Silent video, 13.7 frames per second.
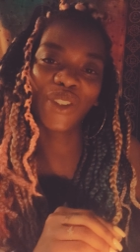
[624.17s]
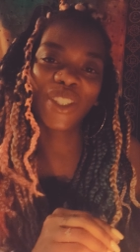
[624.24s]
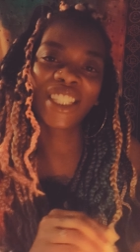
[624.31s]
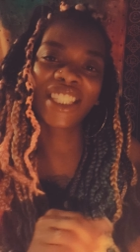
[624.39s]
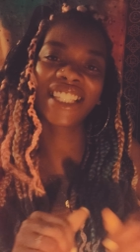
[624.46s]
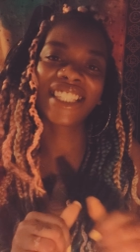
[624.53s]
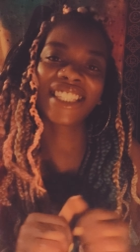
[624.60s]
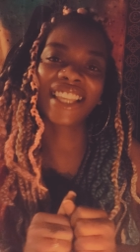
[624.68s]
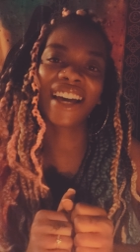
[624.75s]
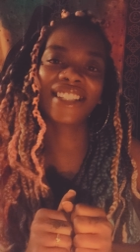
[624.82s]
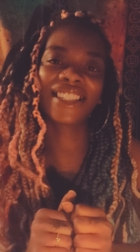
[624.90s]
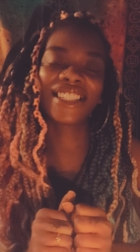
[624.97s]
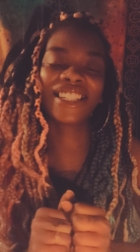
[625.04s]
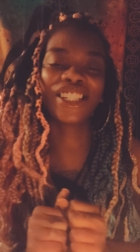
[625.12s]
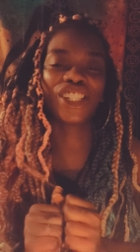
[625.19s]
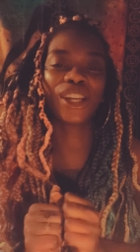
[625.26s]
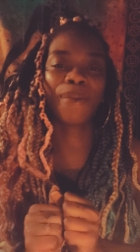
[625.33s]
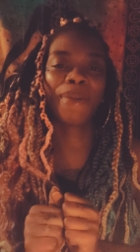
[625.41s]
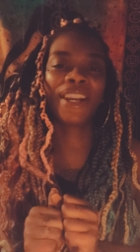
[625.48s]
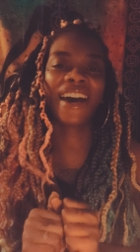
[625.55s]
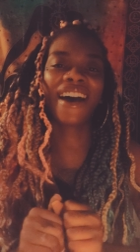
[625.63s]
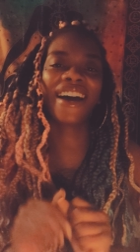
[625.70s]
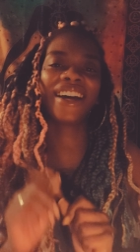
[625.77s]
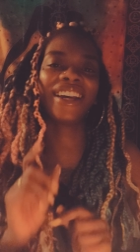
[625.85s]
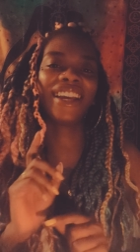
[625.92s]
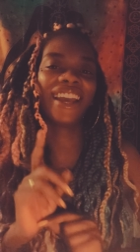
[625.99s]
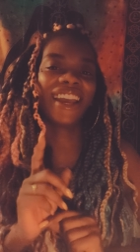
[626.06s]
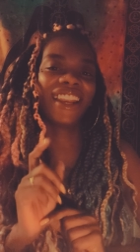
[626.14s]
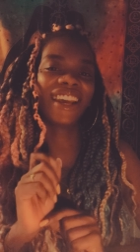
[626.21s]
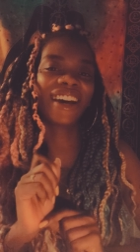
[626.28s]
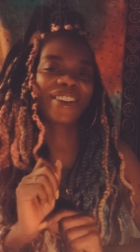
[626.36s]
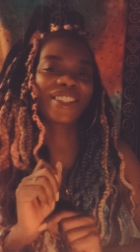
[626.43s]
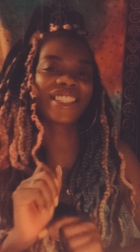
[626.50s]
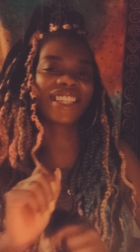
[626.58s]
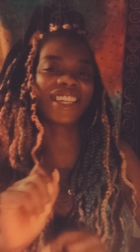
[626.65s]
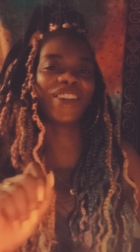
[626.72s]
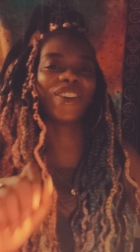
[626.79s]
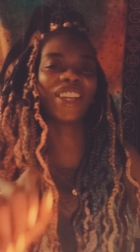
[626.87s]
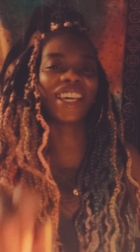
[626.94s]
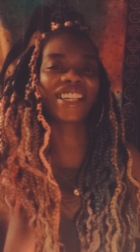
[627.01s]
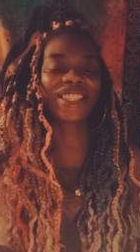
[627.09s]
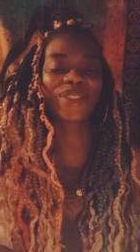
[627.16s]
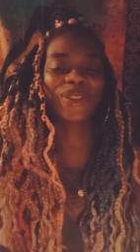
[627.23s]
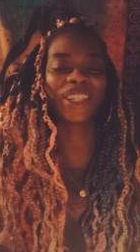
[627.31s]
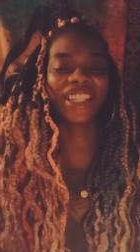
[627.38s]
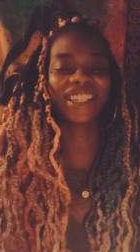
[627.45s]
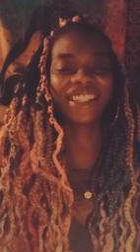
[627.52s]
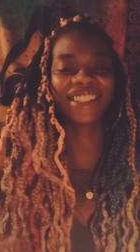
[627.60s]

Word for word: Sun Signs and Gemini, and I'll see you next week.